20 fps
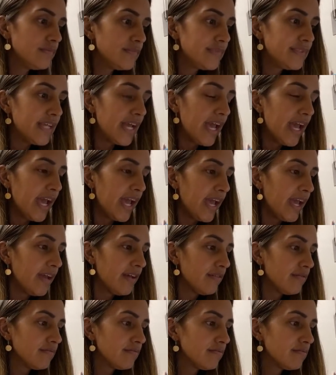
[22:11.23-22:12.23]

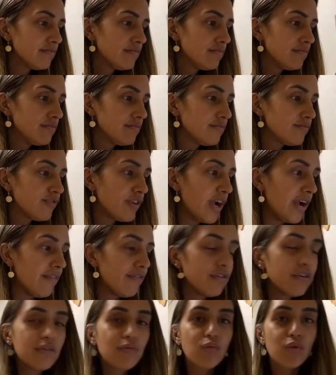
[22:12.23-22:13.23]
day
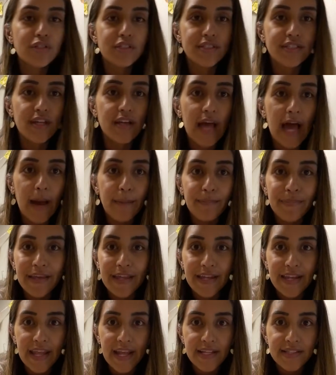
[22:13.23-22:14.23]
forever, we're still happy
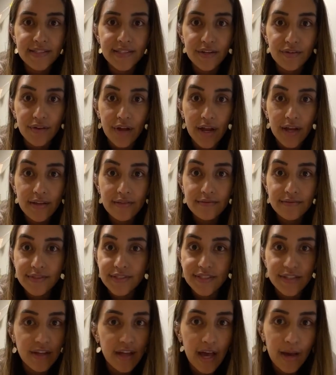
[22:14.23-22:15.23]
and dancing, right?
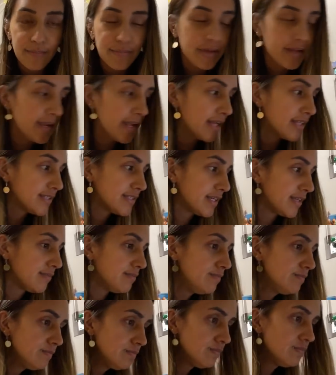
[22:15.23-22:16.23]
Still happy and dancing.
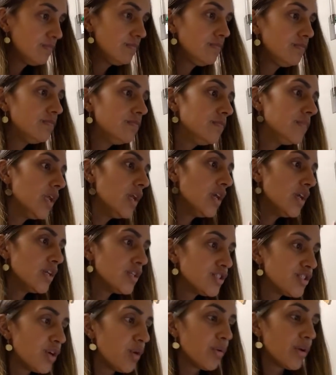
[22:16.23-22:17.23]

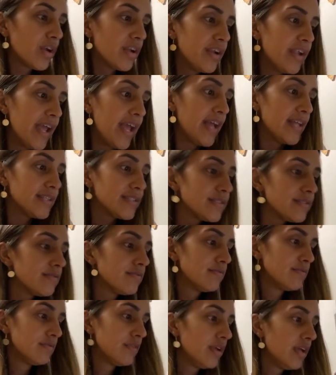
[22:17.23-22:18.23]
So we're gonna dance
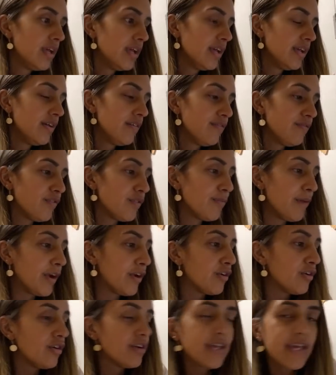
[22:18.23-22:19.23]
for my
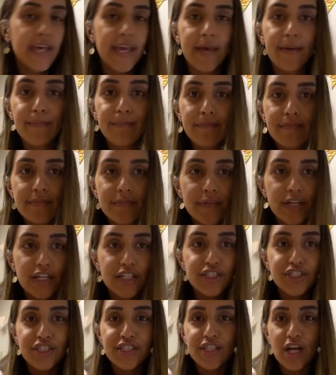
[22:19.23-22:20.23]
girl Kim
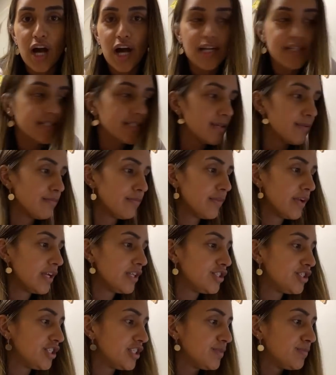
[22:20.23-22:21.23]
because she's awesome
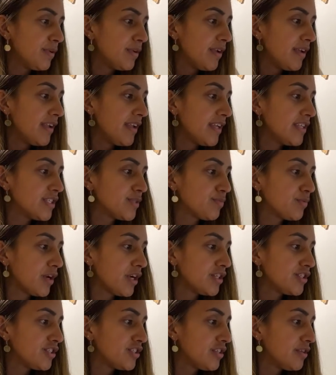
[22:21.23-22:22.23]
and she's been an
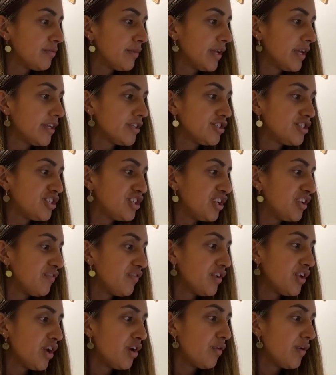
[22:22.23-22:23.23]
inspiration to me and she didn't
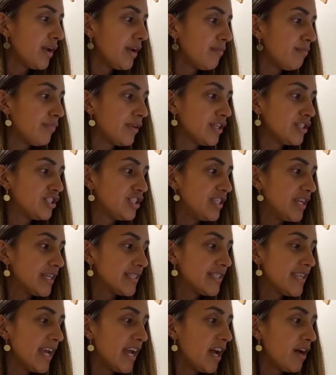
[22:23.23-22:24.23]
even know it, but she
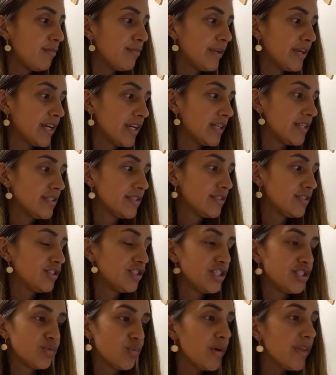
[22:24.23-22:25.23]
does now because
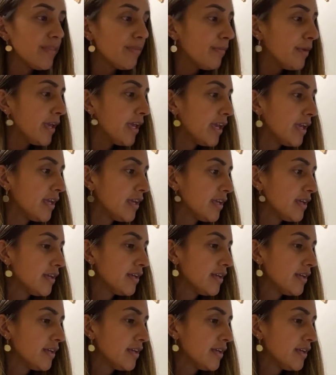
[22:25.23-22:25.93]
she's with me.